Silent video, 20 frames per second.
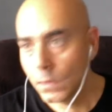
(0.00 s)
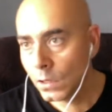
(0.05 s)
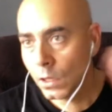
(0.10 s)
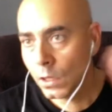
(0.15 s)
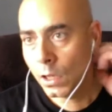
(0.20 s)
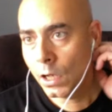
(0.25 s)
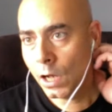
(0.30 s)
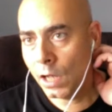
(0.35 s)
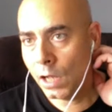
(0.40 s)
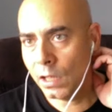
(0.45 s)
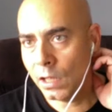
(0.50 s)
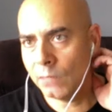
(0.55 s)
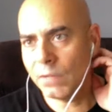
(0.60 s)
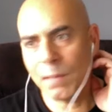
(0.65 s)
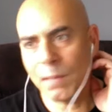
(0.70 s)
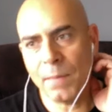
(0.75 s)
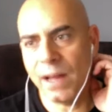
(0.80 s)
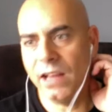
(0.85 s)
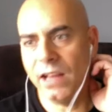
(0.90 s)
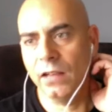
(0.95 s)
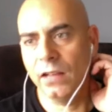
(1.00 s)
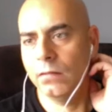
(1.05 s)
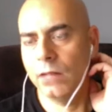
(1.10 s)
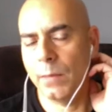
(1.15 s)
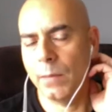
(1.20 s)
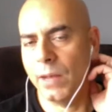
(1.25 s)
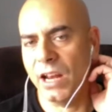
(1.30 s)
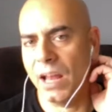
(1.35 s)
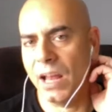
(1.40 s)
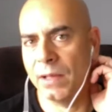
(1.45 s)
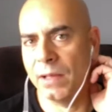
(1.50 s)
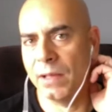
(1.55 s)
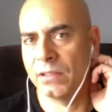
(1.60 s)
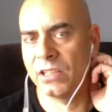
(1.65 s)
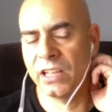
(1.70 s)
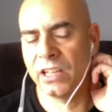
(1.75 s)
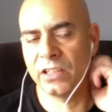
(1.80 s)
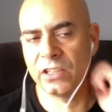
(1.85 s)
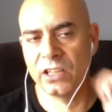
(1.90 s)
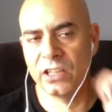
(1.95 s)
Not many. I mean,
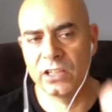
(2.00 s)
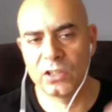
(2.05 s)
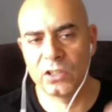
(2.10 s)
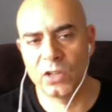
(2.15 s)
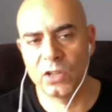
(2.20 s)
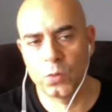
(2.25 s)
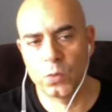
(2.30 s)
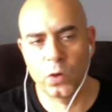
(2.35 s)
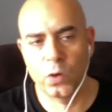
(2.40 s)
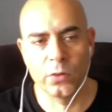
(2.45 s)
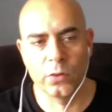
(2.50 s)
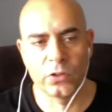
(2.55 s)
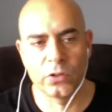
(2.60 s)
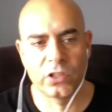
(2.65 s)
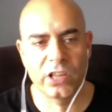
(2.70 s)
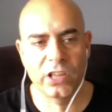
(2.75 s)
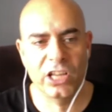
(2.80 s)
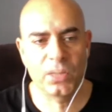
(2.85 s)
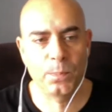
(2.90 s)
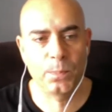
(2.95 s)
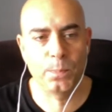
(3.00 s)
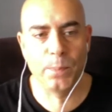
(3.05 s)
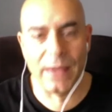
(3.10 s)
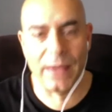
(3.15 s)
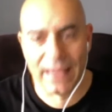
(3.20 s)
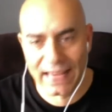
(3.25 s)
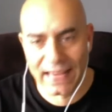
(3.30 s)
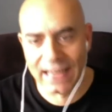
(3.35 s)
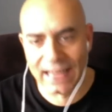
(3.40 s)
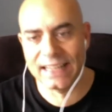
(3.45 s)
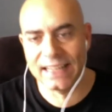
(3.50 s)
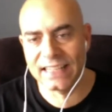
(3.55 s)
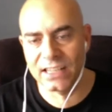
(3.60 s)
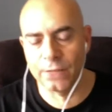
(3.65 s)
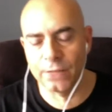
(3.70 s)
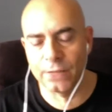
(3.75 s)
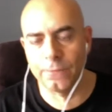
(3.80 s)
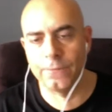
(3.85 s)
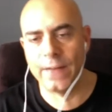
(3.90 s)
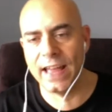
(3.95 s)
it's one of those things because the
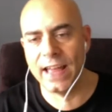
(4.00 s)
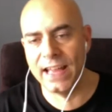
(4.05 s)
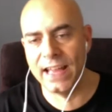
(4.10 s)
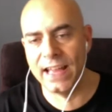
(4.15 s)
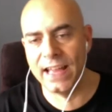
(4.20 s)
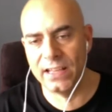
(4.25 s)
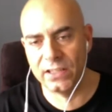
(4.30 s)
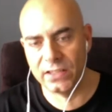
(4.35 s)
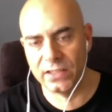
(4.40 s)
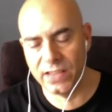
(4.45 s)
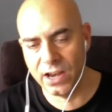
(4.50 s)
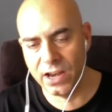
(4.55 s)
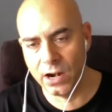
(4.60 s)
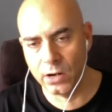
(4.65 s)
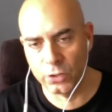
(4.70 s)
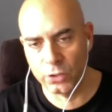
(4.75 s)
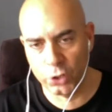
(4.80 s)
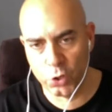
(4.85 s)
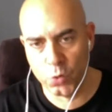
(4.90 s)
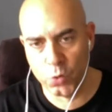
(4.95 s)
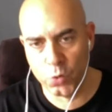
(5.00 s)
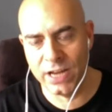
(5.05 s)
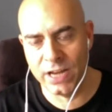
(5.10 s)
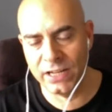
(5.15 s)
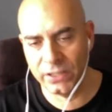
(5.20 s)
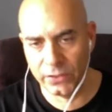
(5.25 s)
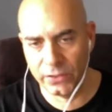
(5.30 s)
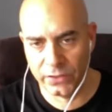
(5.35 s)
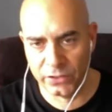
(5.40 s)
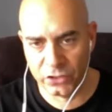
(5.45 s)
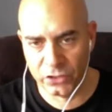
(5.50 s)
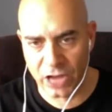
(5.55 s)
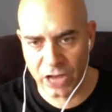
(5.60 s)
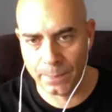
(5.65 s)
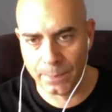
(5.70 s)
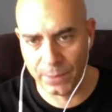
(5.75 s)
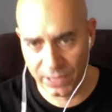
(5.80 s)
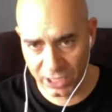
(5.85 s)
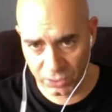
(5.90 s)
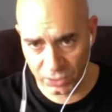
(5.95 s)
fans there tune into the
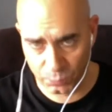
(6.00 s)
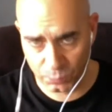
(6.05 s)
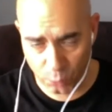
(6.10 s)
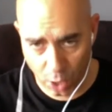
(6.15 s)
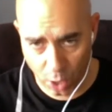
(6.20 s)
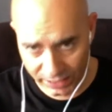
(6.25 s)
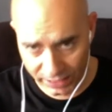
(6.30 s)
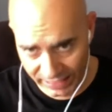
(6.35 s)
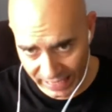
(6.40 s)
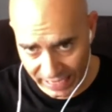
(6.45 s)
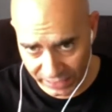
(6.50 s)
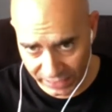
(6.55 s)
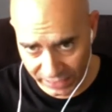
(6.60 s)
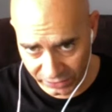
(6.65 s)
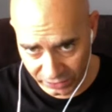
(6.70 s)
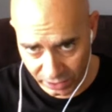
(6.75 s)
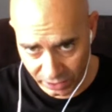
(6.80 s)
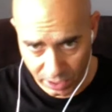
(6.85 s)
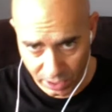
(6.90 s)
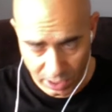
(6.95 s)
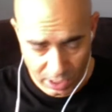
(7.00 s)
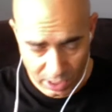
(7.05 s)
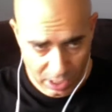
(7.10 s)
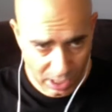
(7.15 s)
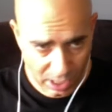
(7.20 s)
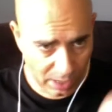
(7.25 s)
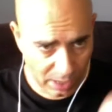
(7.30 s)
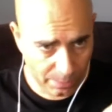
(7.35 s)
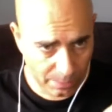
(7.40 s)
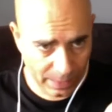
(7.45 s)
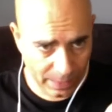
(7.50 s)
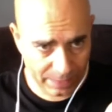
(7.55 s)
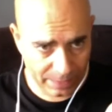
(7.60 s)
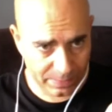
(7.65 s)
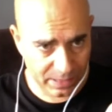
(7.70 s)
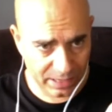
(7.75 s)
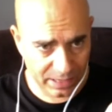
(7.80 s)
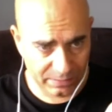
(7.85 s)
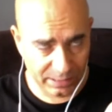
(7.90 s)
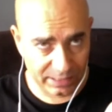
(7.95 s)
Japanese broadcast.
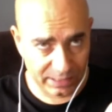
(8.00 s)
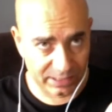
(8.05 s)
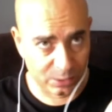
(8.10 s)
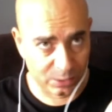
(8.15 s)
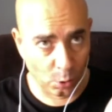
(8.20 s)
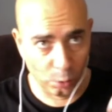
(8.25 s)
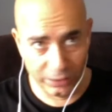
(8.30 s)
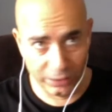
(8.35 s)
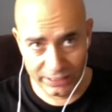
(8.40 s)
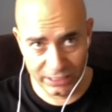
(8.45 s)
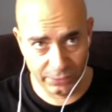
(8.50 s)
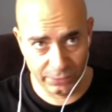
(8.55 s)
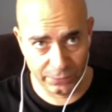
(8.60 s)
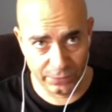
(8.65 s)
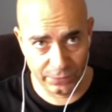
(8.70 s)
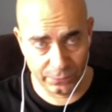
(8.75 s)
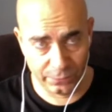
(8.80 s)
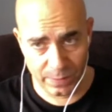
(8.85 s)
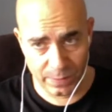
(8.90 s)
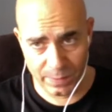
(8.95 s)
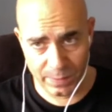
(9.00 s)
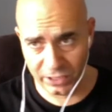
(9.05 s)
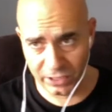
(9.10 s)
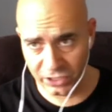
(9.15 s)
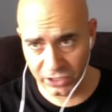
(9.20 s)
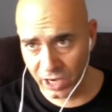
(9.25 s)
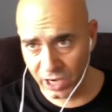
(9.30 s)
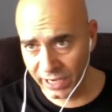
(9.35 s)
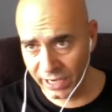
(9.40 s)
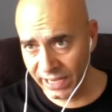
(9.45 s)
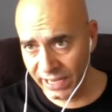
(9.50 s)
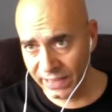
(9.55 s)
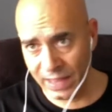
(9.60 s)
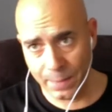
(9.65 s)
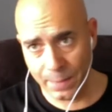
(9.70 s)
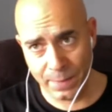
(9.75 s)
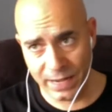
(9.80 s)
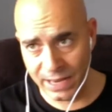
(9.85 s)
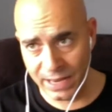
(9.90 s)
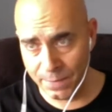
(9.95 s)
It's totally different for me because you're not getting that
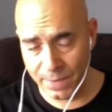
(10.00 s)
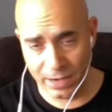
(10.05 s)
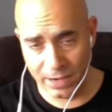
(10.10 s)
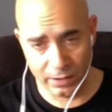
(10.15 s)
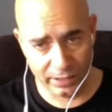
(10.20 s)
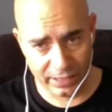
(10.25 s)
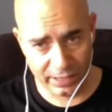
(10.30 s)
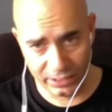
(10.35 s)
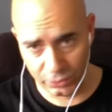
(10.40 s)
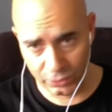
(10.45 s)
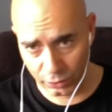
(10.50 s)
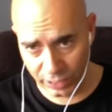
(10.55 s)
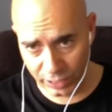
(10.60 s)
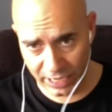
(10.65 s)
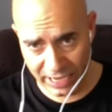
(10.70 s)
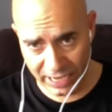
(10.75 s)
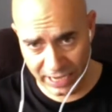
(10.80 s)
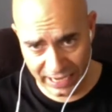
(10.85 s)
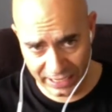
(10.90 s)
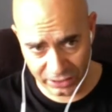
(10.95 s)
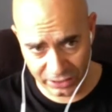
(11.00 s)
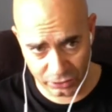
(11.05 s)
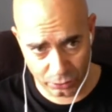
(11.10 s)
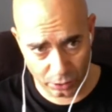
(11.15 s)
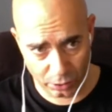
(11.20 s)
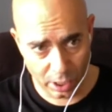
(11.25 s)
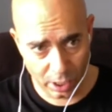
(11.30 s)
many Americans or Canadians or